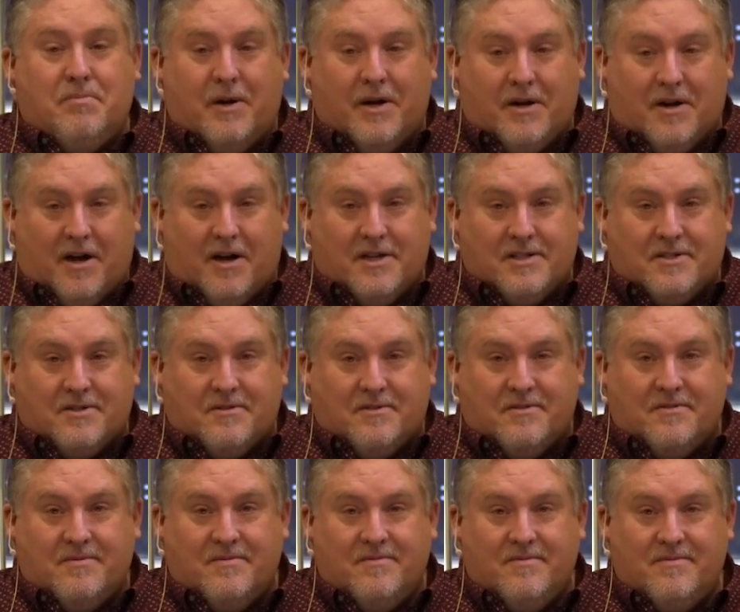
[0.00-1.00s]
Pentecostal.
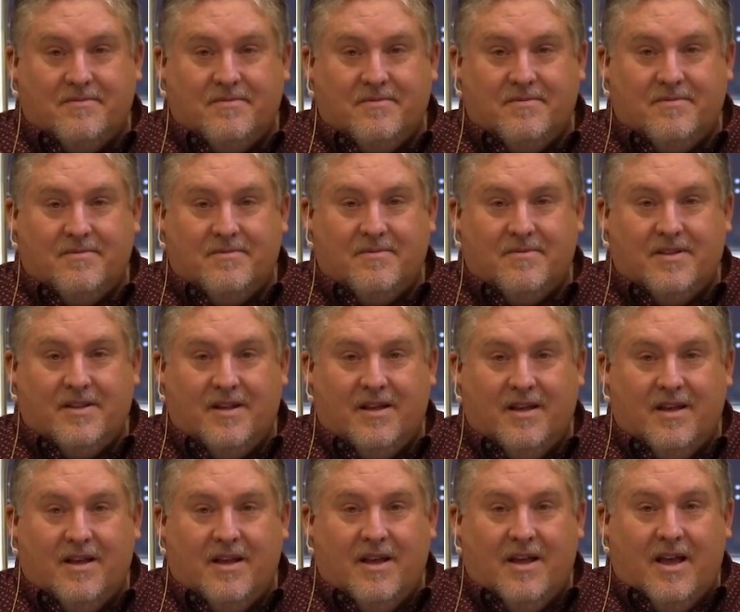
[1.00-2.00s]

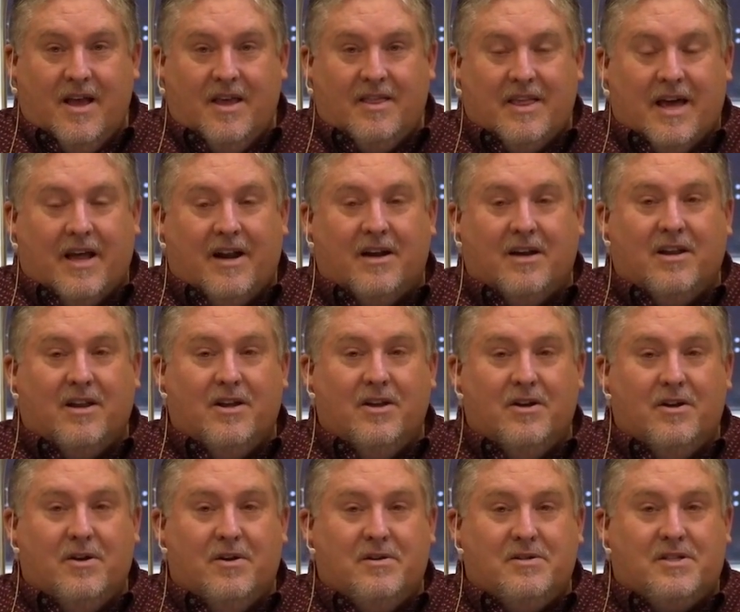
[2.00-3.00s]
That
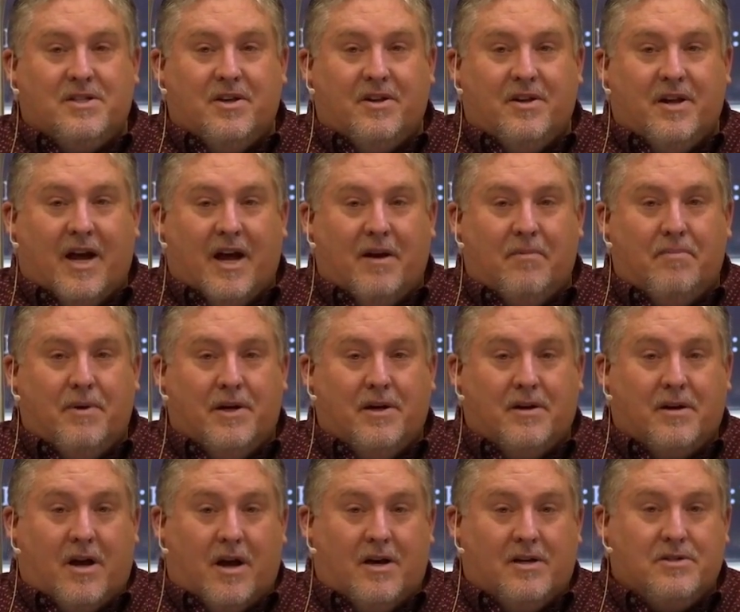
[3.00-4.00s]
includes the United
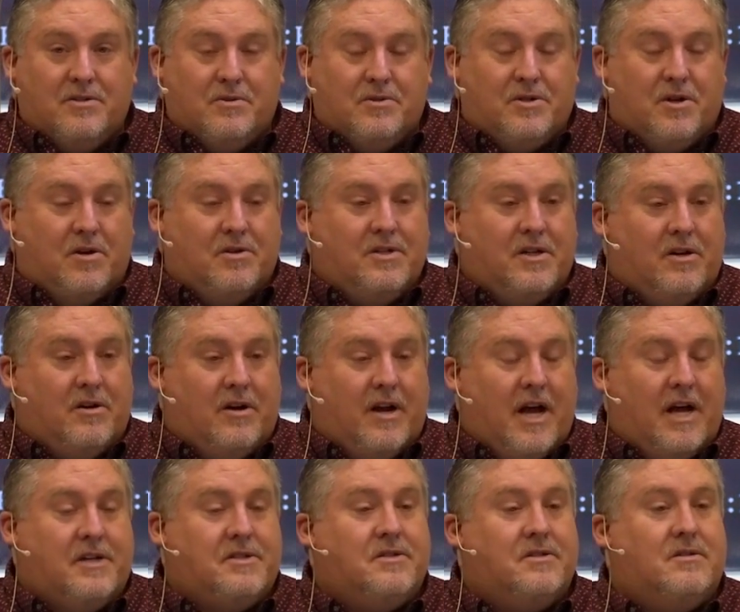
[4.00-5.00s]
Pentecostal Church
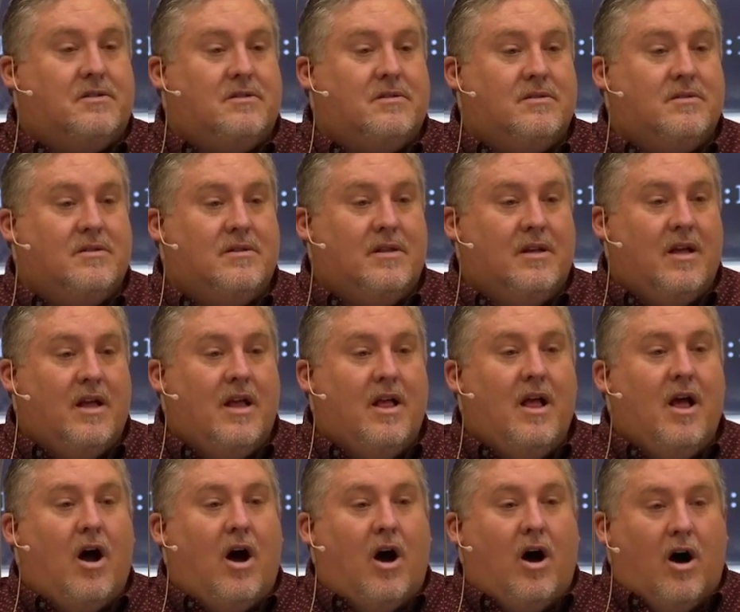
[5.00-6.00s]
International
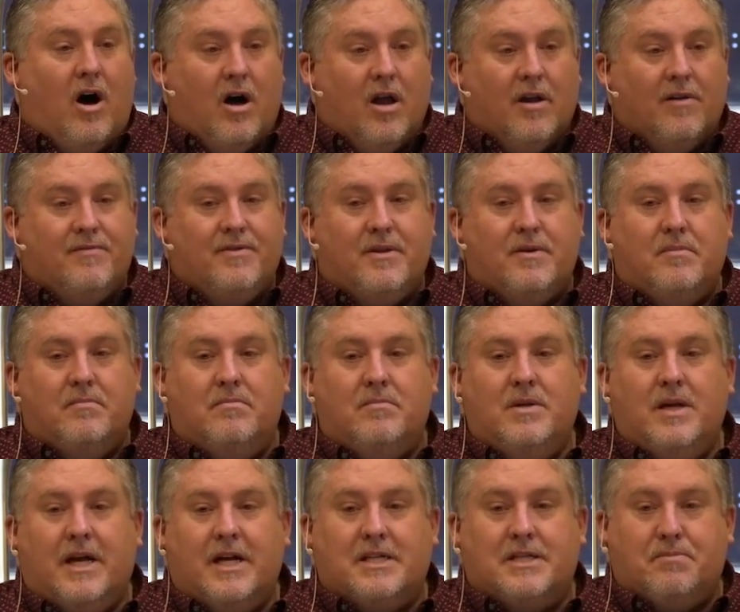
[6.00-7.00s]
all of
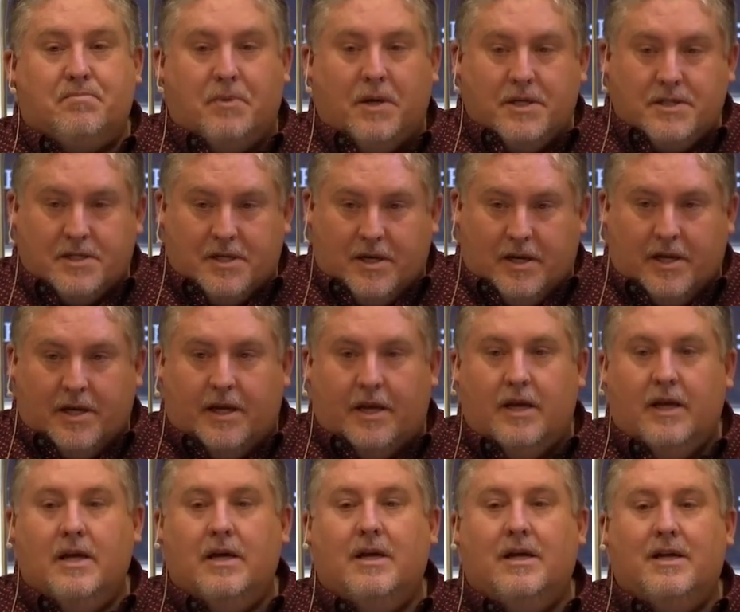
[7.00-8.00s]
them
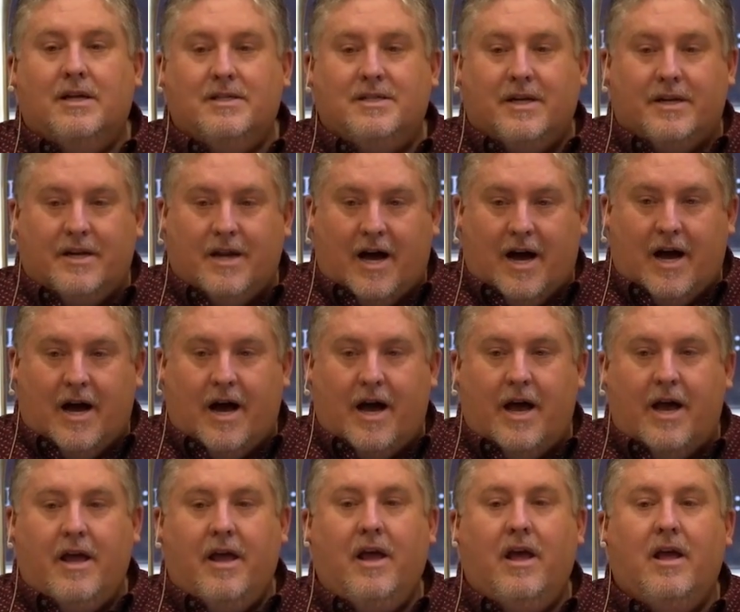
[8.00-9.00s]
explicitly
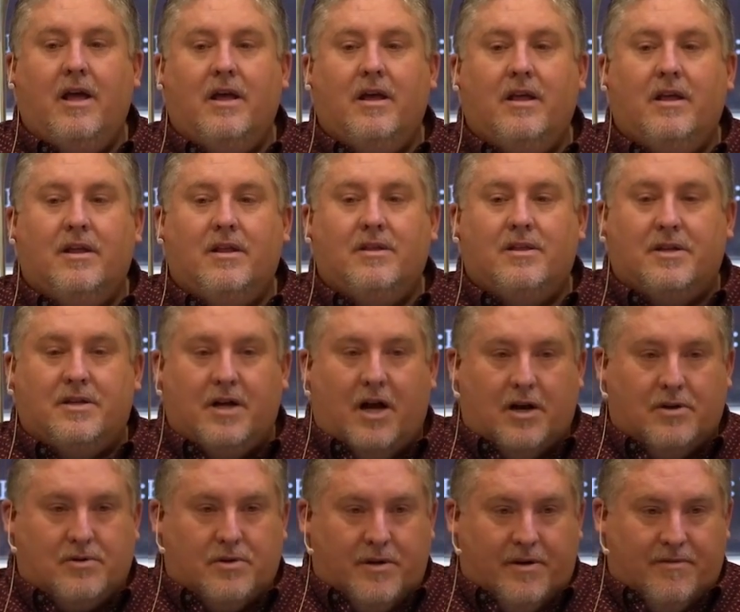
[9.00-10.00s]
deny the
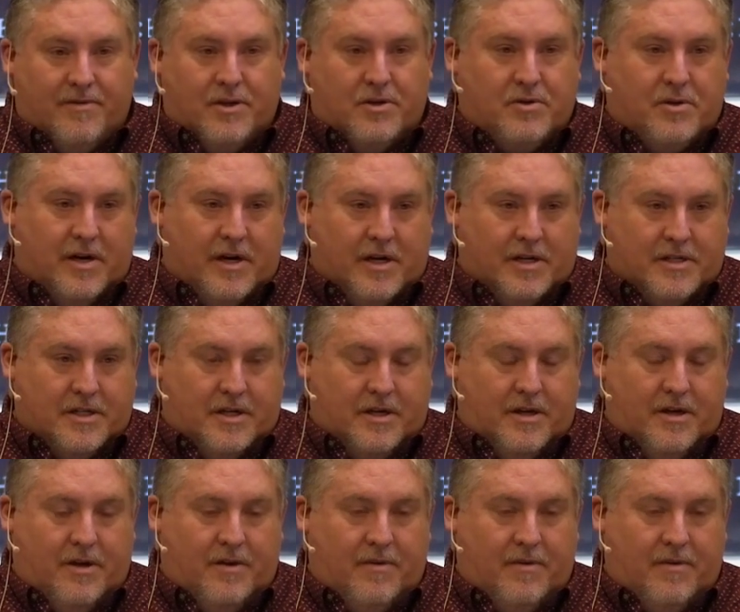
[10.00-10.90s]
doctrine of the Trinity.